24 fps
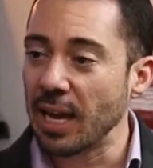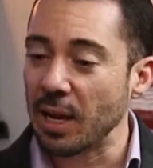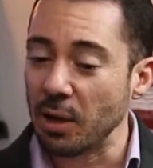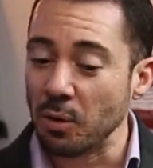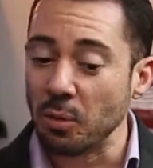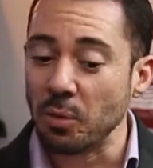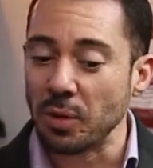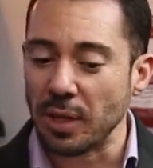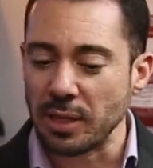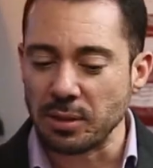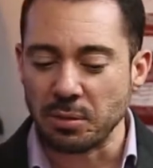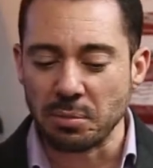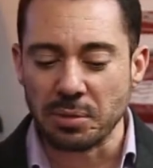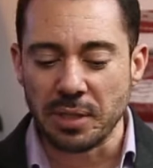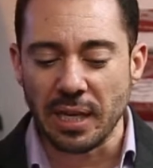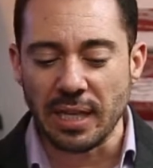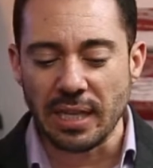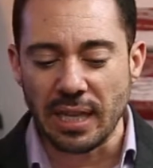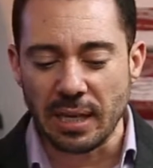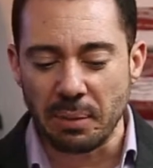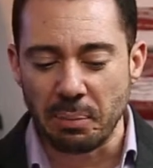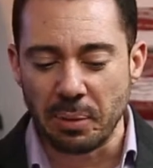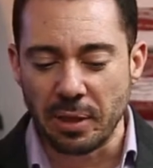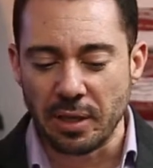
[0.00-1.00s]
Yeah, well, that's what I'm
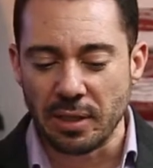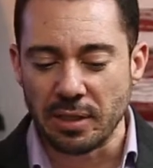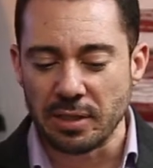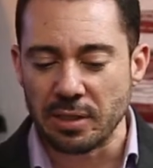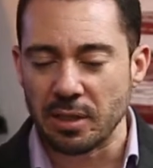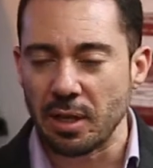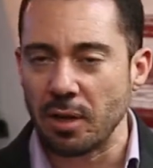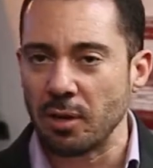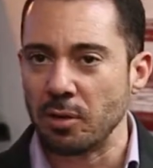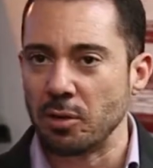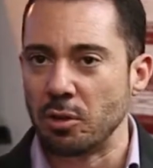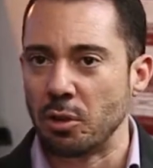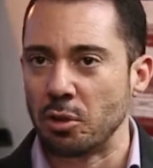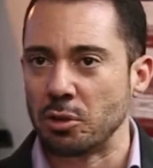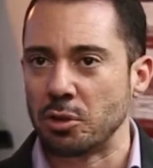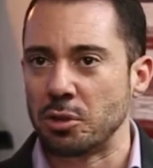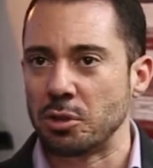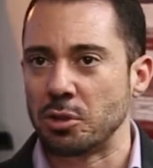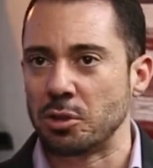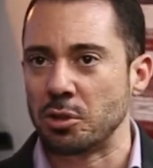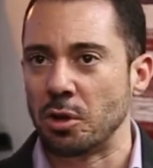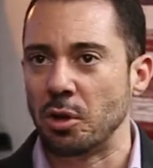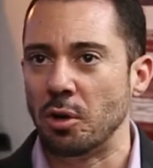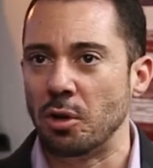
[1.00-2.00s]
saying. Like, because there's
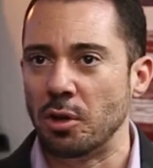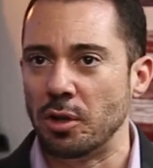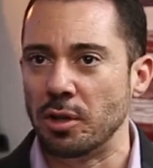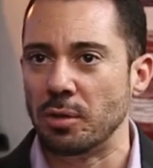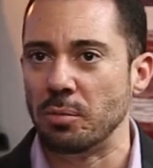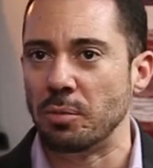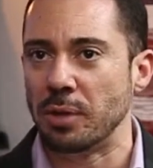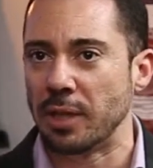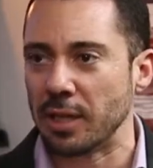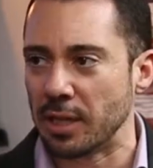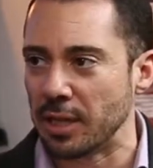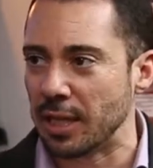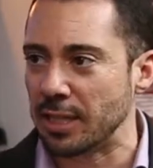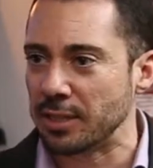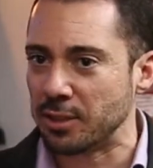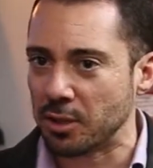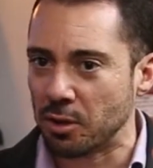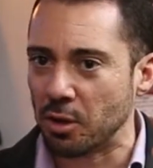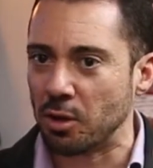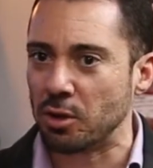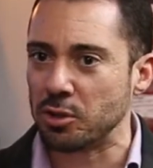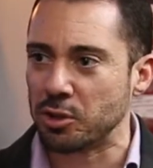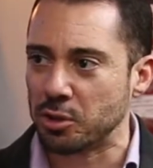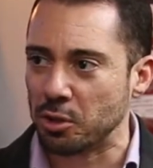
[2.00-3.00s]
a certain, what they like to
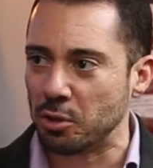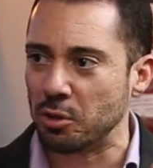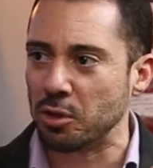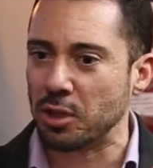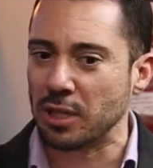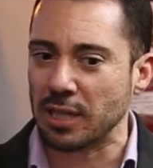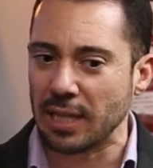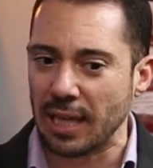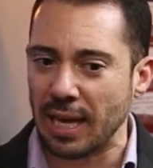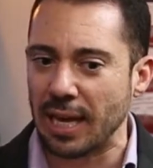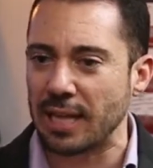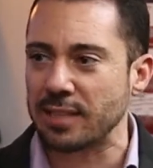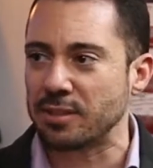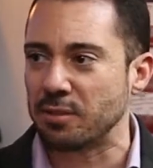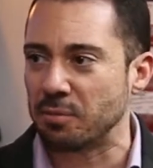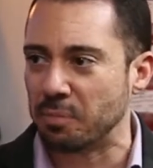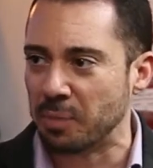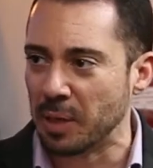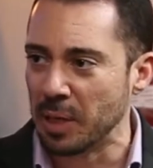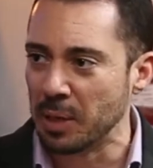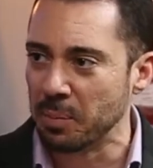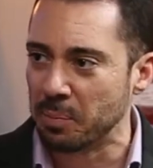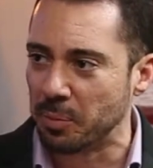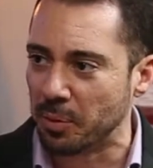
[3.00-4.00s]
call a certain class of
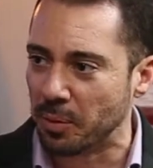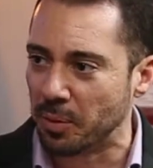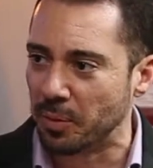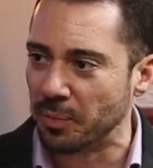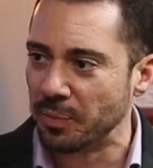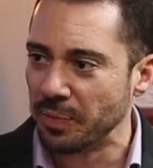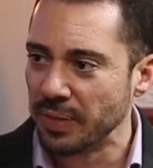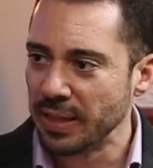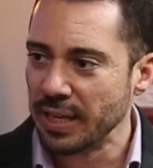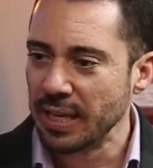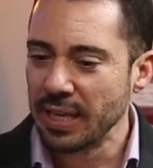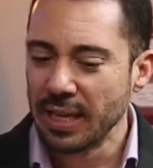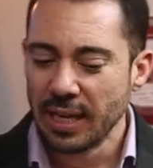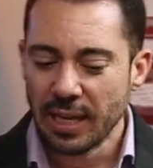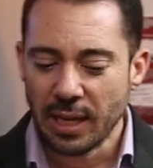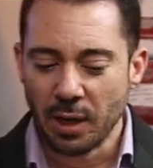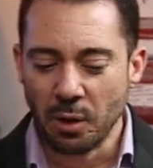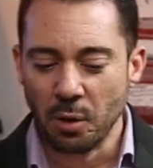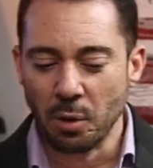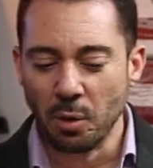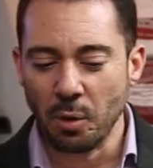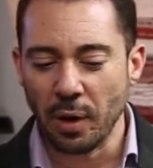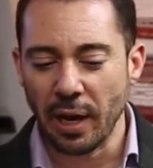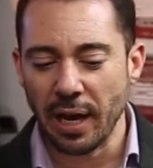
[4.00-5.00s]
people
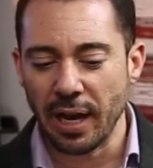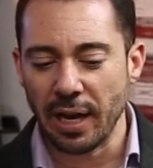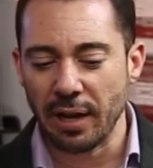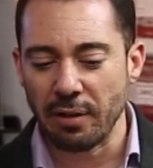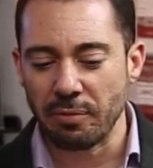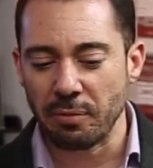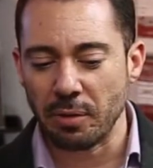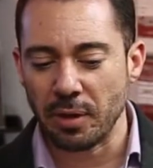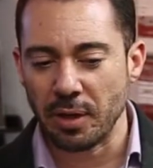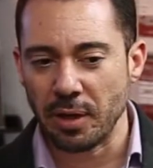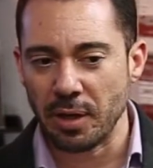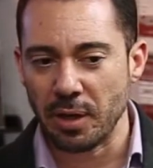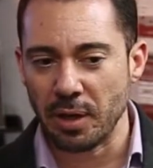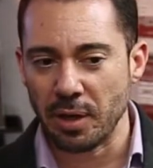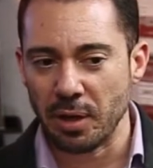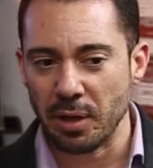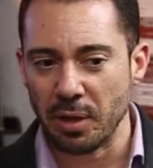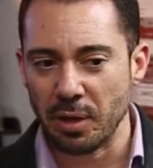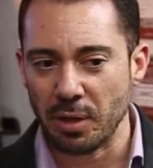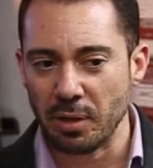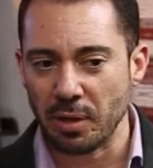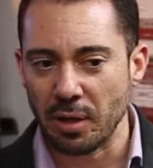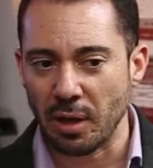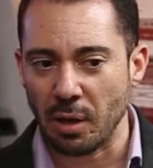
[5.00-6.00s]
who have
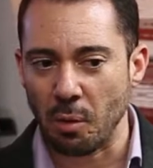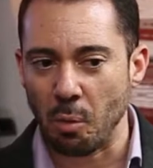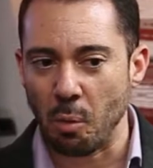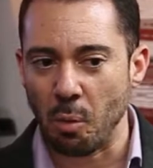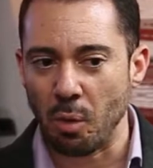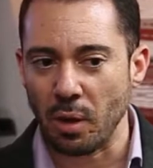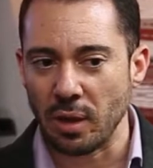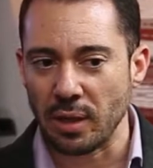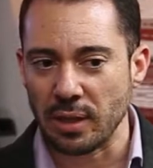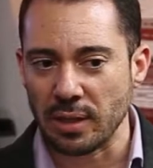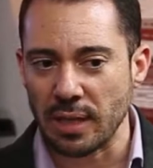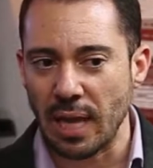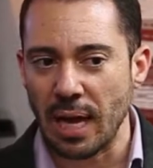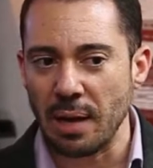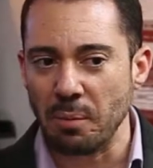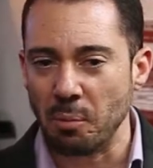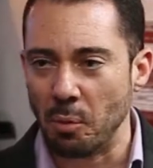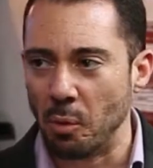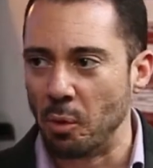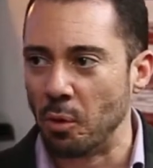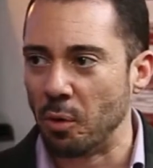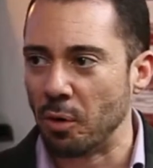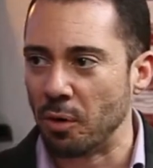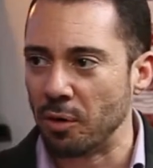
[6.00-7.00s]
a lot
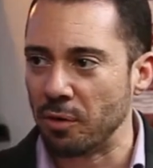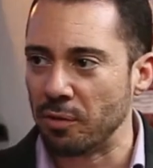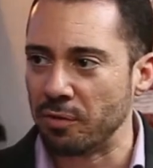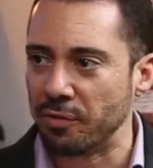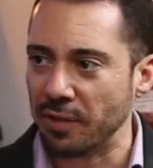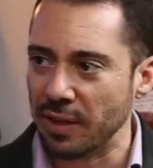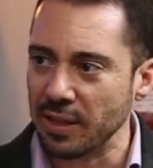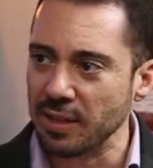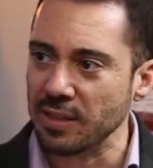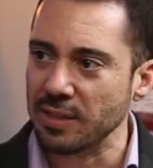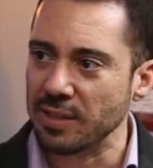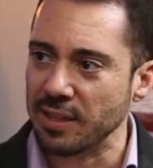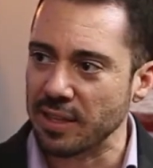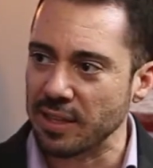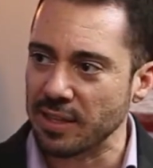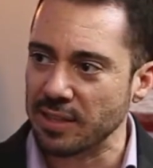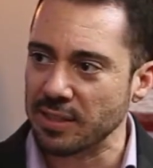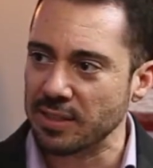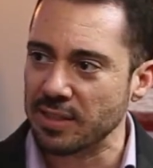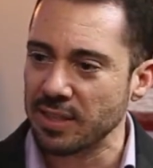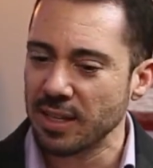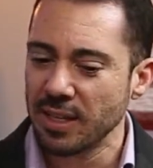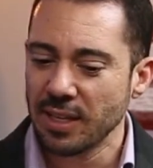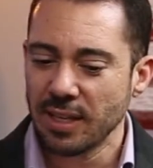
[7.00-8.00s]
more
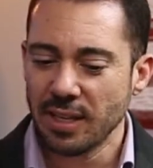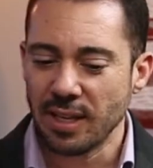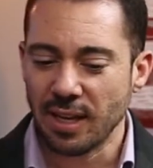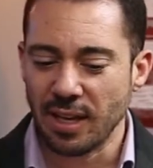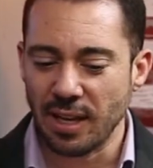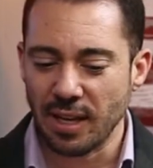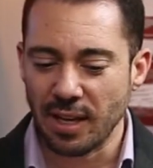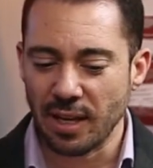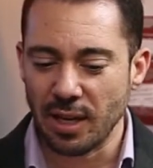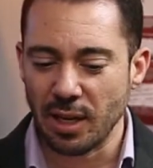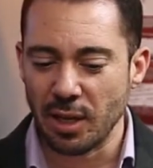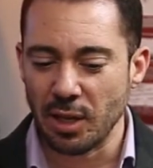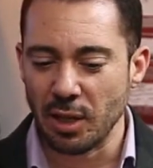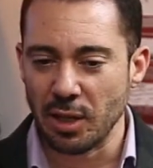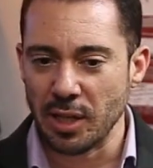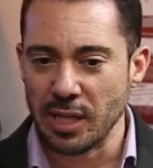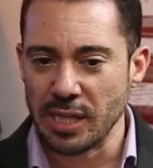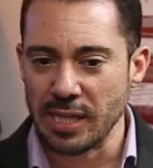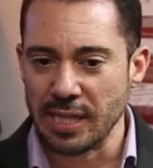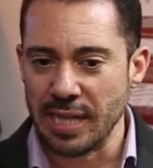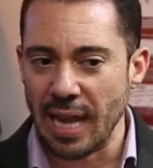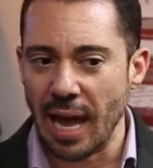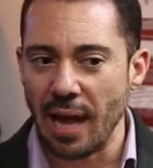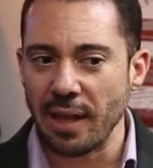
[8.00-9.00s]
felonies.
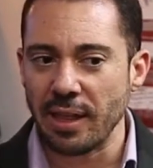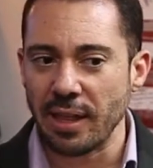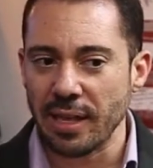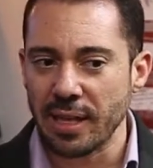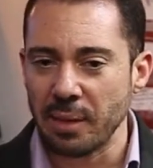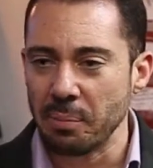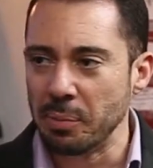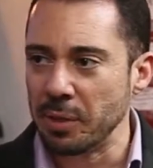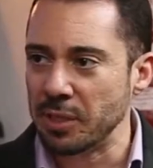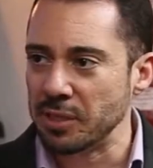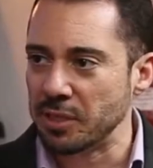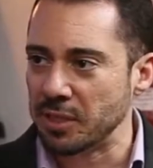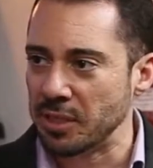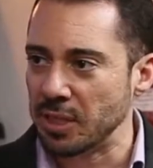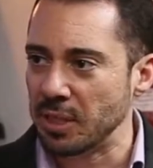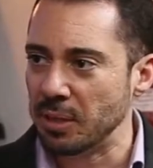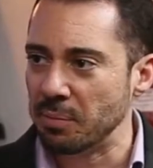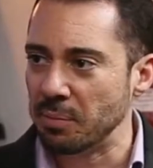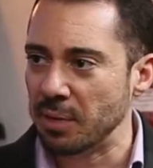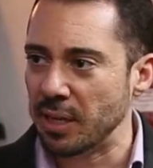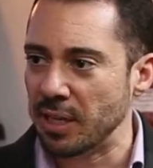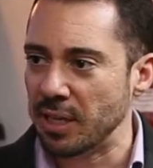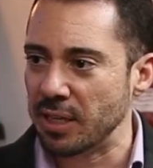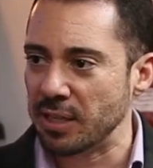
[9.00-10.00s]
Now that can be
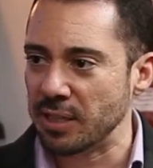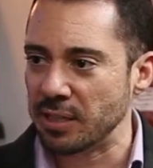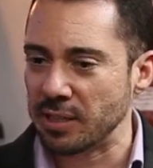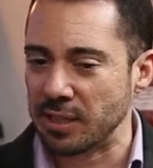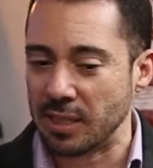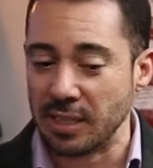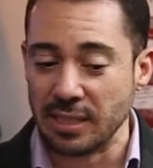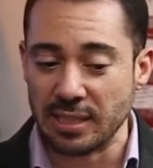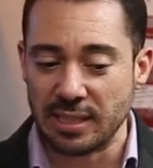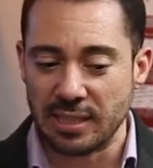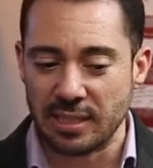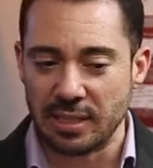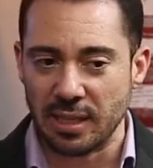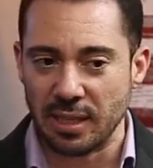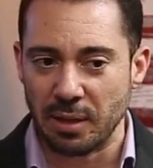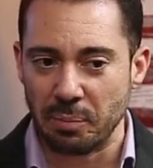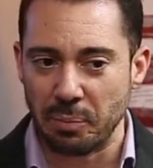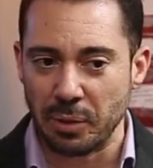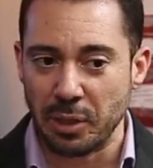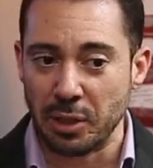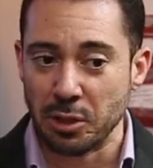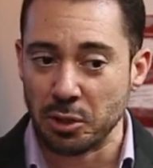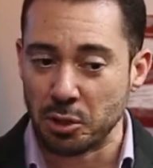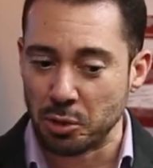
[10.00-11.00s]

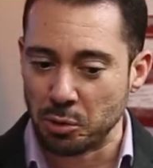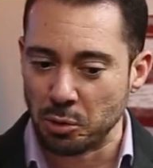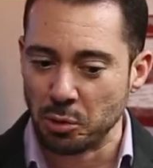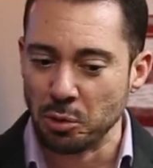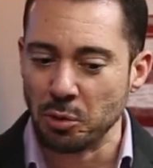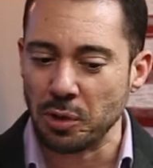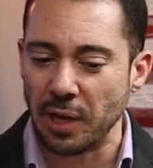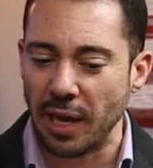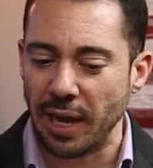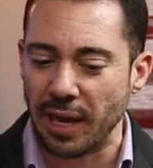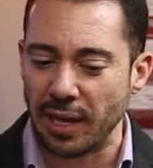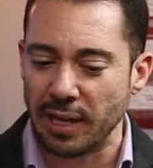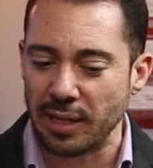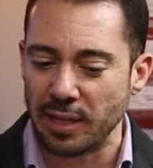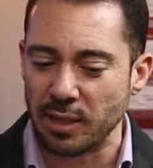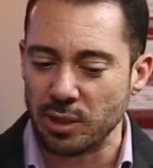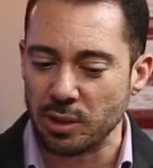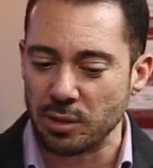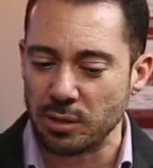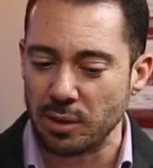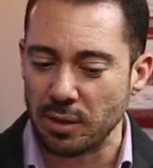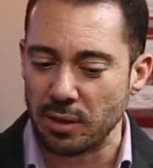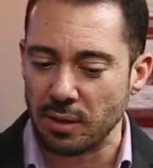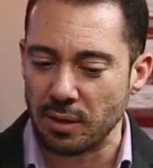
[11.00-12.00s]
construed
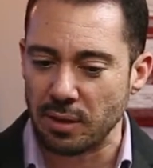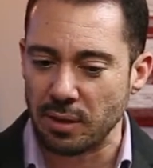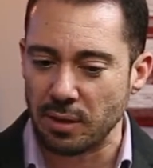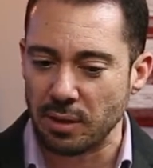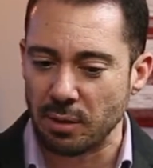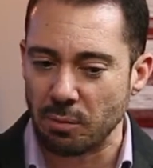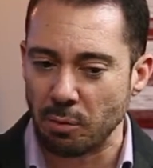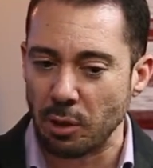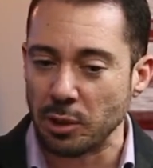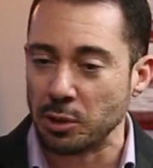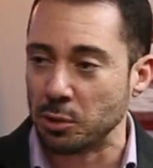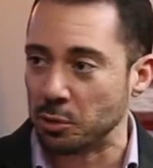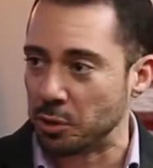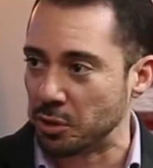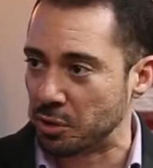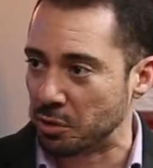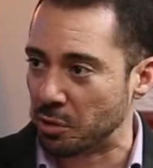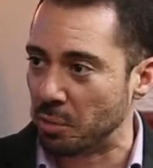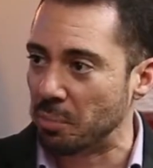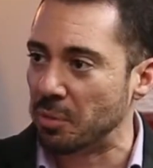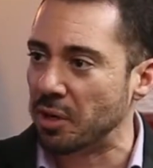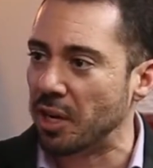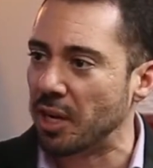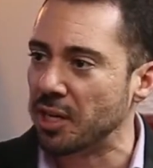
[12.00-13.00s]
as racial
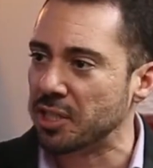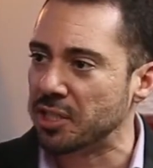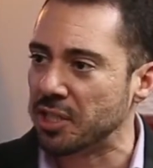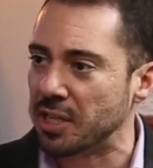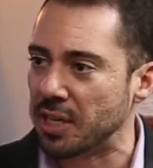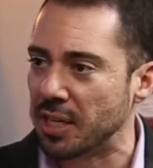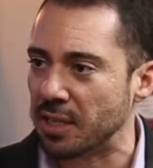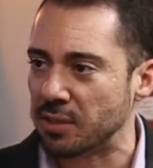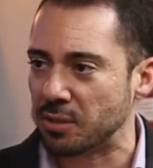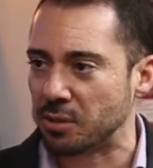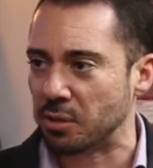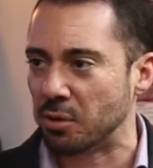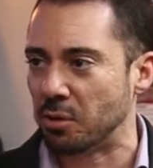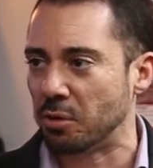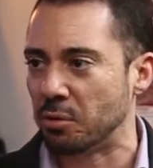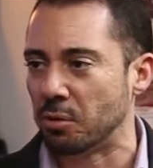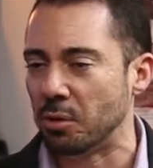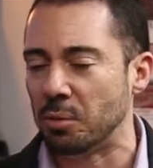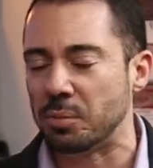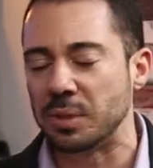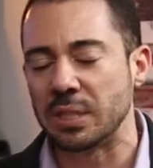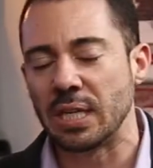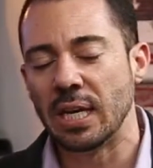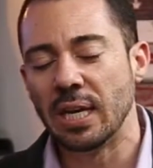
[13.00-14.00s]
discrimination against certain
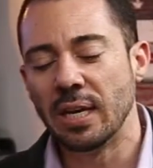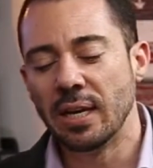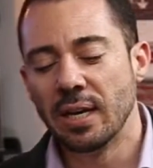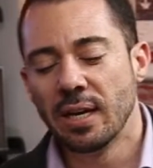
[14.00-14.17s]
groups.